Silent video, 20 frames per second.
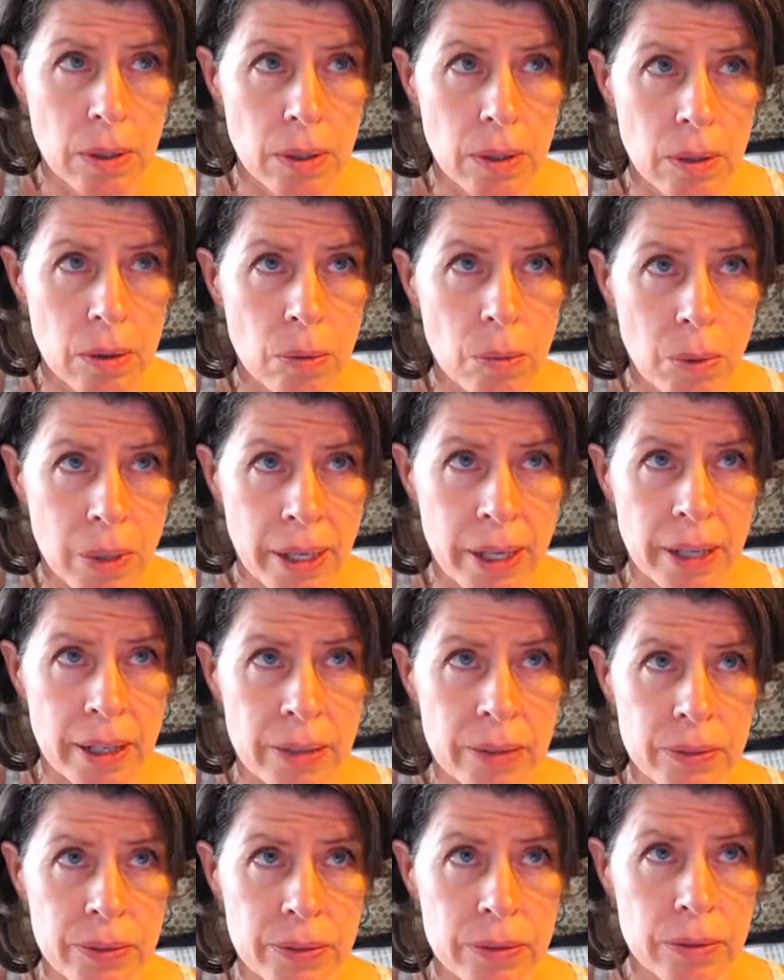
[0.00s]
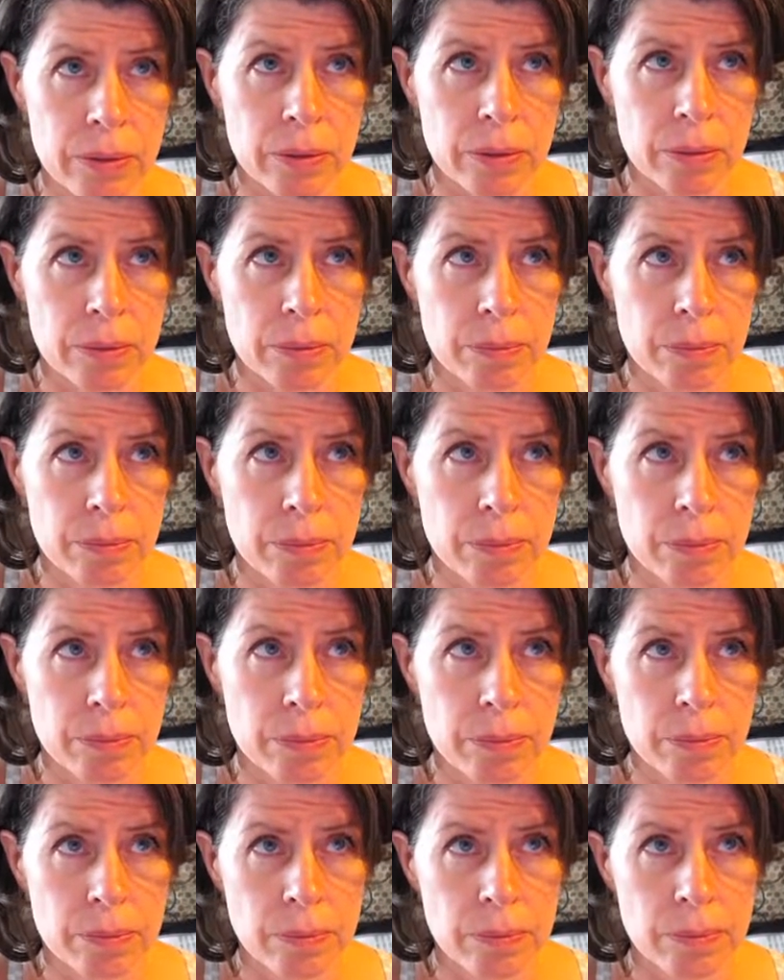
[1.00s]
What else?
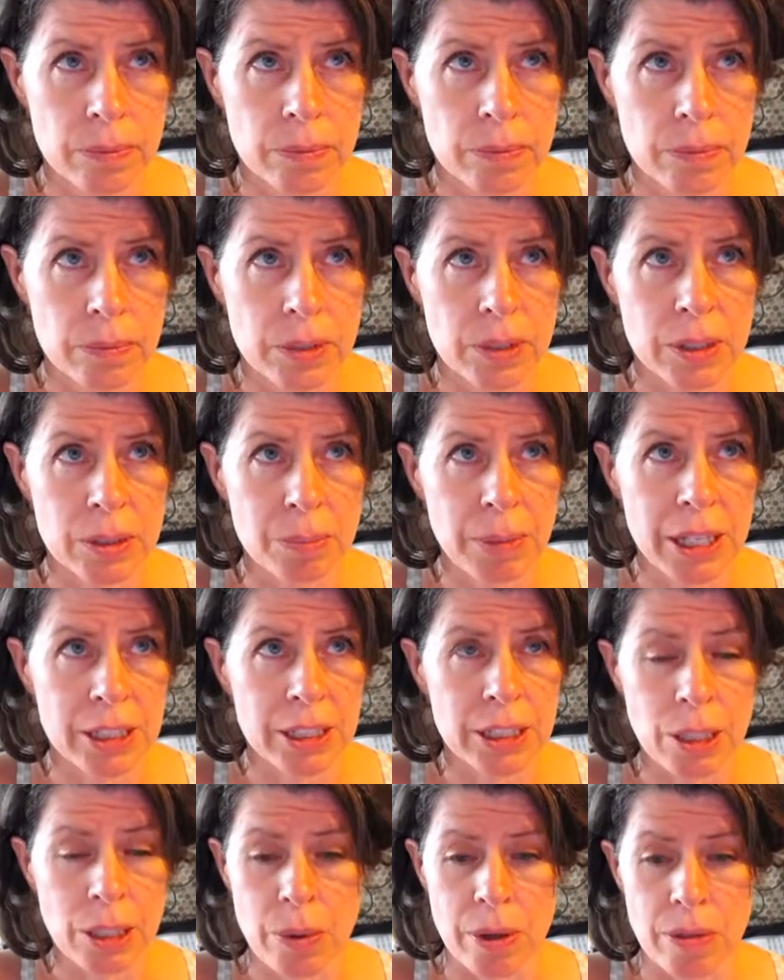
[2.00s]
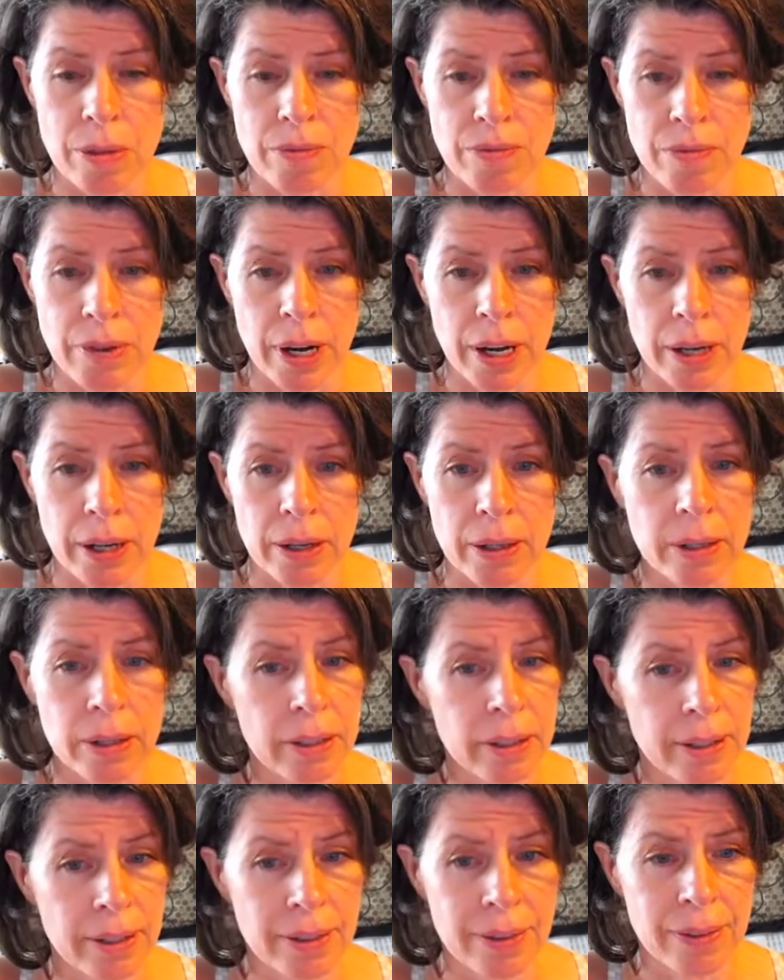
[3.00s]
Especially with fire
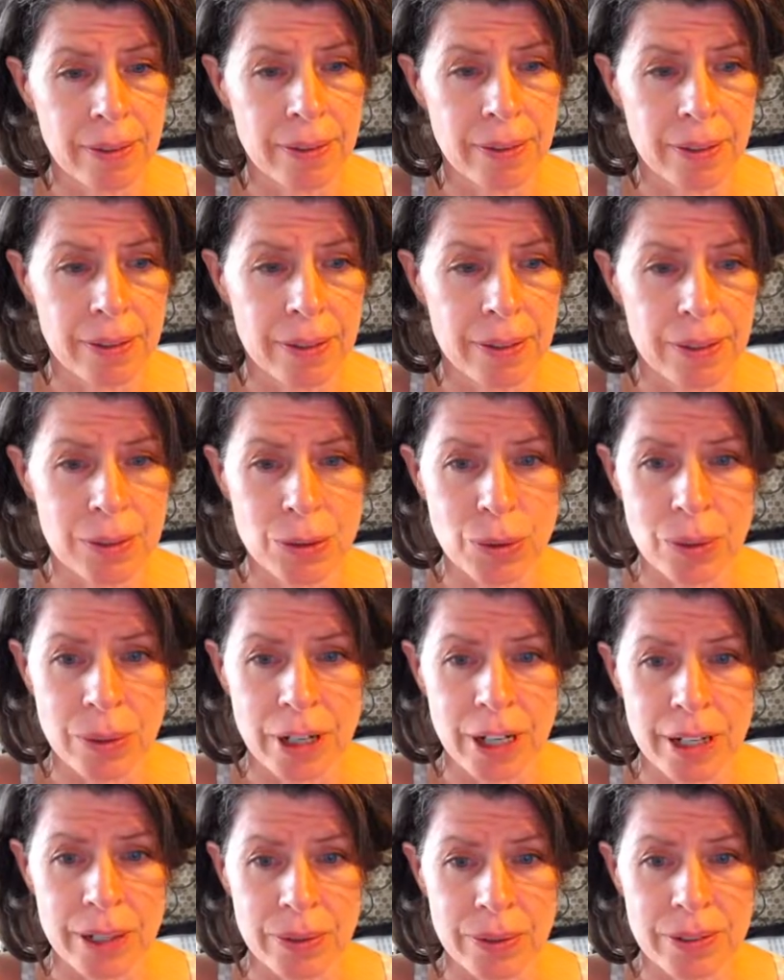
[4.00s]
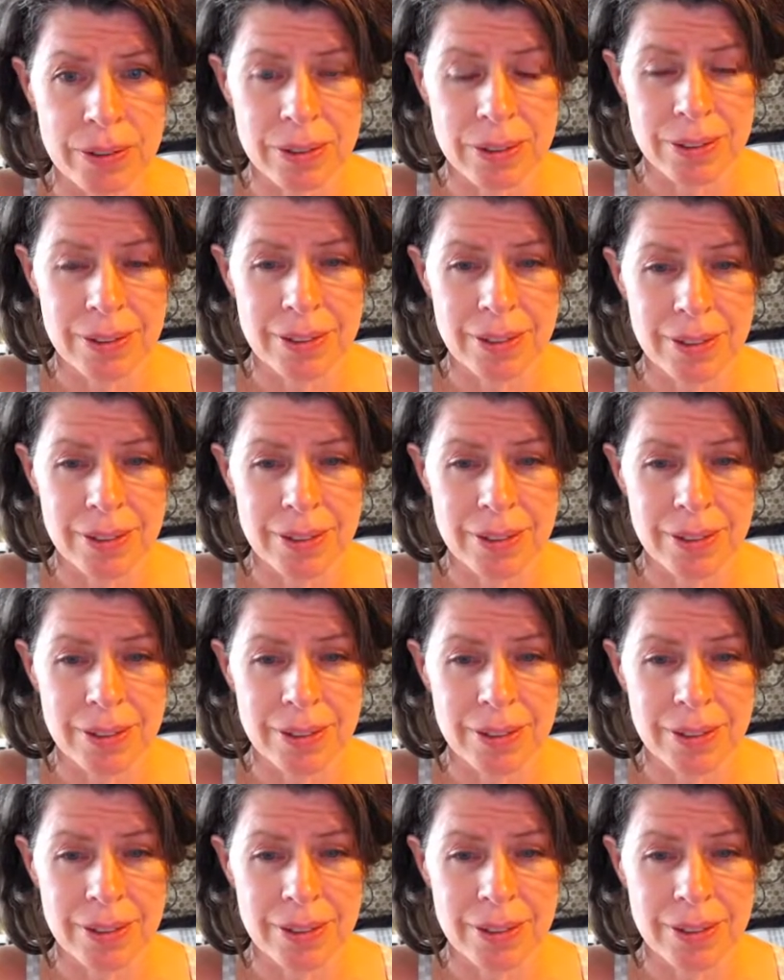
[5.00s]
in the storehouse.